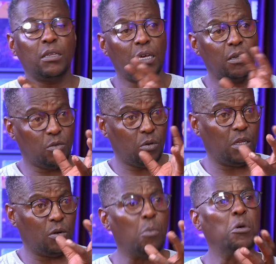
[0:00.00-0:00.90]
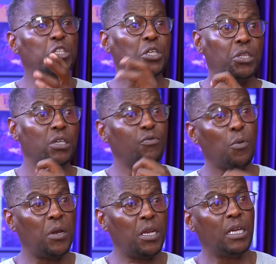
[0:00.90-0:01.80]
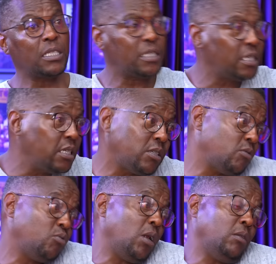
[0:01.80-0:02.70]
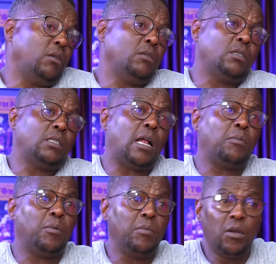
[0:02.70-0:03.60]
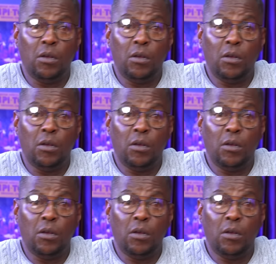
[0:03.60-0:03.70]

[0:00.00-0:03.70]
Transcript: They got the commercial thing for many years until he says, "Well, here's this album."